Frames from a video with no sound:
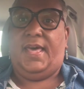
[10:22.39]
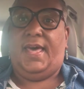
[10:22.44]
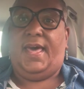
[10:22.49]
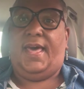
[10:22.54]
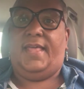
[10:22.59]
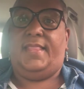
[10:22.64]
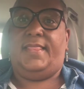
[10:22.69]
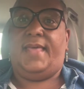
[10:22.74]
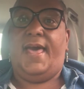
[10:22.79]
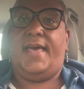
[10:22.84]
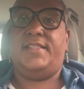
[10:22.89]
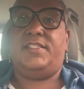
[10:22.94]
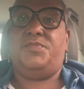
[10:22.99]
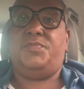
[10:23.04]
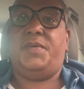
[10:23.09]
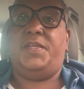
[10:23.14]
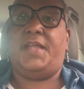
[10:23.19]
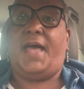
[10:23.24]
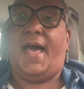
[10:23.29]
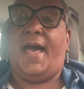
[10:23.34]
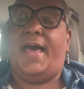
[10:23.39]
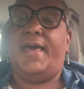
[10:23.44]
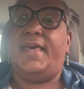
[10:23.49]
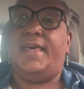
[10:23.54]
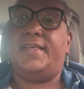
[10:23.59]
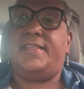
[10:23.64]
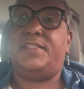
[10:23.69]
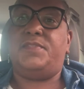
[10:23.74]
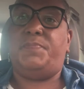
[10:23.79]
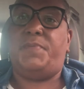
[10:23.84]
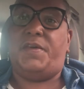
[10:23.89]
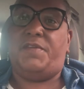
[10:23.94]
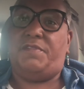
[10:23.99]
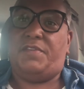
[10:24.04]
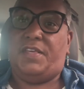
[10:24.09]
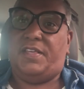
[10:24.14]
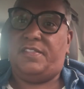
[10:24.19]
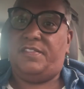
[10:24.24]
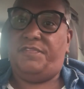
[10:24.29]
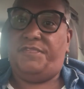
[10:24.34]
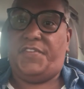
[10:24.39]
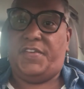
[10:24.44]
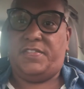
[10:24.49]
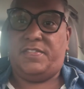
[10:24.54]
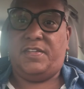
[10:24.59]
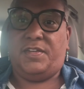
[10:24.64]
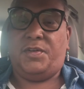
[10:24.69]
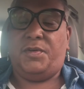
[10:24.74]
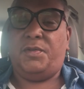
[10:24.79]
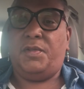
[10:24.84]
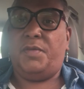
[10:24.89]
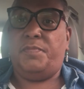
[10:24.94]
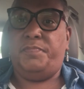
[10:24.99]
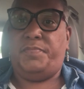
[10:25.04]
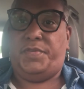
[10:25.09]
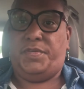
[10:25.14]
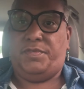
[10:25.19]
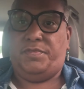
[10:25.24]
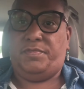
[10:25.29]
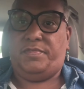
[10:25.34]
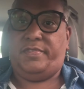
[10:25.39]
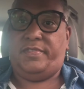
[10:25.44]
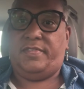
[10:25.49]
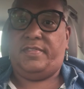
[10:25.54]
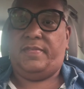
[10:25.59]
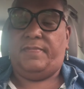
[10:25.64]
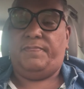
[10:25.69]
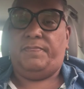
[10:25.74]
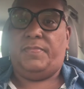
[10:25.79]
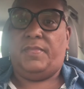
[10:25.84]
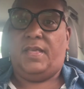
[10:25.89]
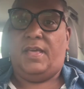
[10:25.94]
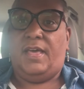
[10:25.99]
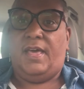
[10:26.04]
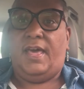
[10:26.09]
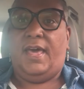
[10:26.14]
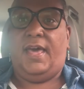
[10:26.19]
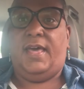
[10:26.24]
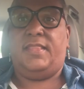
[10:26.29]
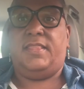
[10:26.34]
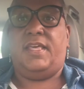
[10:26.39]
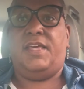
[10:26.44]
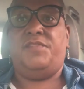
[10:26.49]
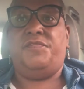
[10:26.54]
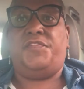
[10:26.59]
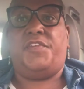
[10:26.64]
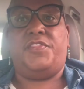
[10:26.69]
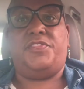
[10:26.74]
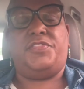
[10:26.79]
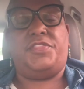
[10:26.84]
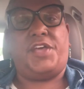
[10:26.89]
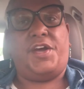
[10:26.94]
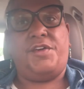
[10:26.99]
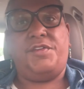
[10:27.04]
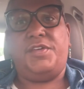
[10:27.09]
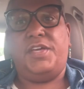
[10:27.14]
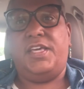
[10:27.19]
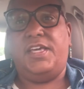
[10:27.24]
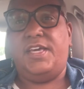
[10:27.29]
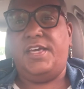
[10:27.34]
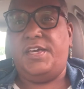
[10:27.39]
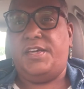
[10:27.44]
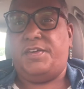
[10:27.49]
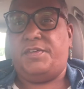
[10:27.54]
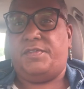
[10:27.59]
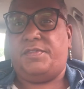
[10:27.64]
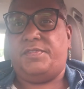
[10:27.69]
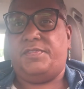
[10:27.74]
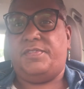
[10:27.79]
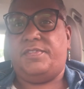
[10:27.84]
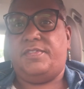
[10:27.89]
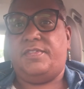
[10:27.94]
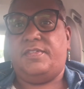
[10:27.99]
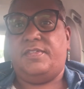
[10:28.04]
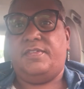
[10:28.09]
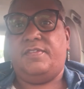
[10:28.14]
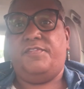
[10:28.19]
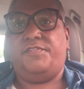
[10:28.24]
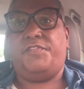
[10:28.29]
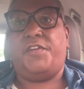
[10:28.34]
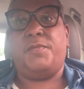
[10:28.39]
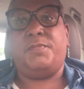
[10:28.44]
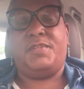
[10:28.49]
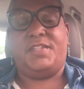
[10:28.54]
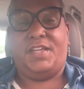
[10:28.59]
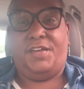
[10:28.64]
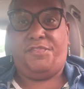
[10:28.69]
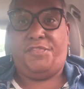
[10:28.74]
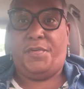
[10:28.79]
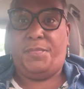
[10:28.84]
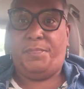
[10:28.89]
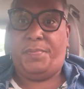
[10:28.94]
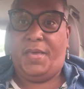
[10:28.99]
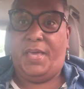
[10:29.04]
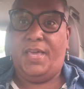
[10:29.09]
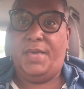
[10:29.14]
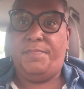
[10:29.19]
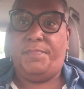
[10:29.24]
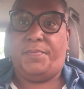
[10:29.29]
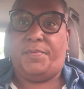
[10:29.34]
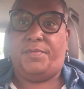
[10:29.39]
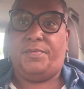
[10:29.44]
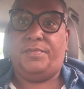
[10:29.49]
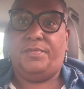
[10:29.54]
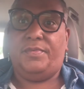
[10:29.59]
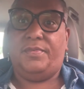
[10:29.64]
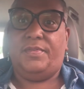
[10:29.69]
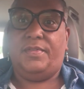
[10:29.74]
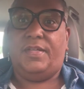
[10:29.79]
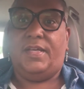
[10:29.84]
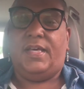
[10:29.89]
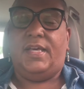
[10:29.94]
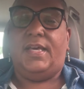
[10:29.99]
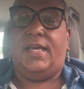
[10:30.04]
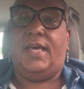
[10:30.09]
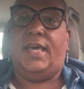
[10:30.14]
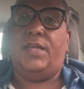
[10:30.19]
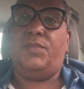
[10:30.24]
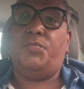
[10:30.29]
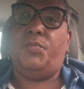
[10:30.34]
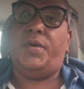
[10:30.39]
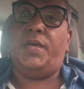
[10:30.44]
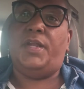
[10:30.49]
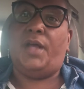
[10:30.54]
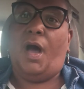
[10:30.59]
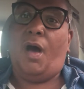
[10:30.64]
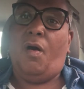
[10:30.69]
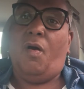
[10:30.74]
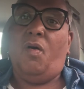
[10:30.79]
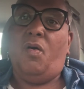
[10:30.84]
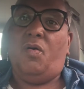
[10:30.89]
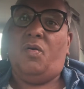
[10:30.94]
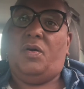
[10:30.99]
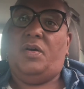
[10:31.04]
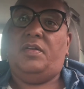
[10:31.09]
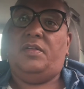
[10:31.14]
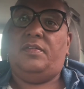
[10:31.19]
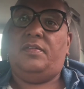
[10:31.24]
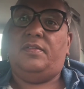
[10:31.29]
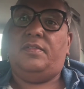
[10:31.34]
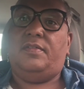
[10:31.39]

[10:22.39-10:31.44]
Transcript: And that's when I experienced physical abuse. And then for 30 years from different people, it went on.